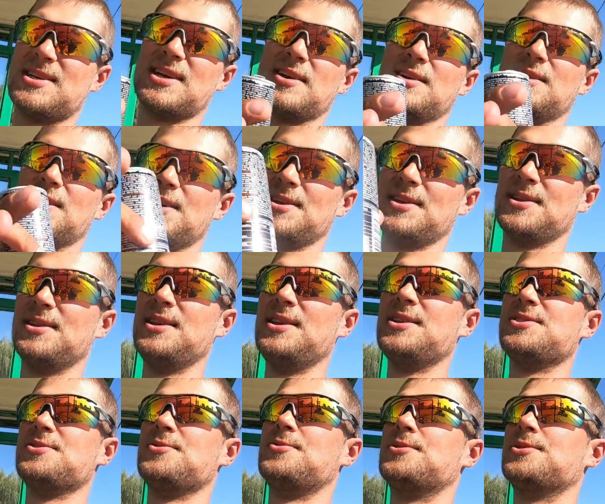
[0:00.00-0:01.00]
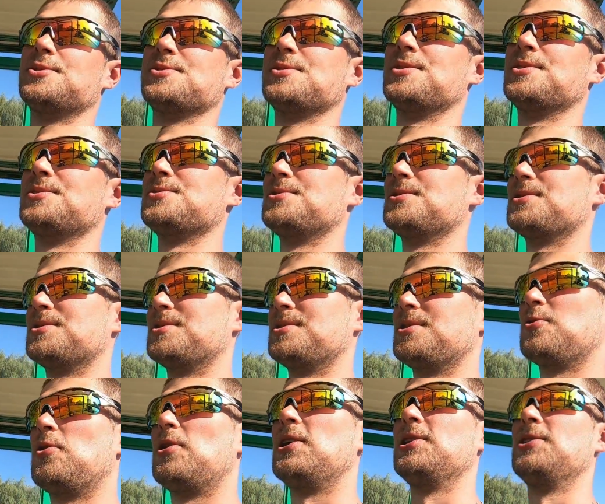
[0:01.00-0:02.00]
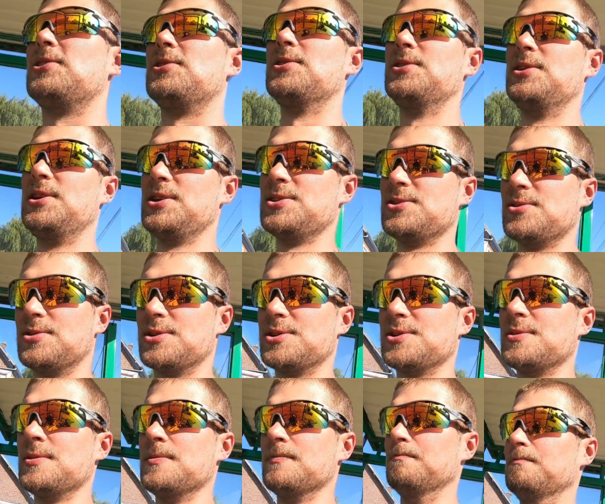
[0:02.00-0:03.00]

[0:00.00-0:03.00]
take another detour, so I took quite a lot of detours.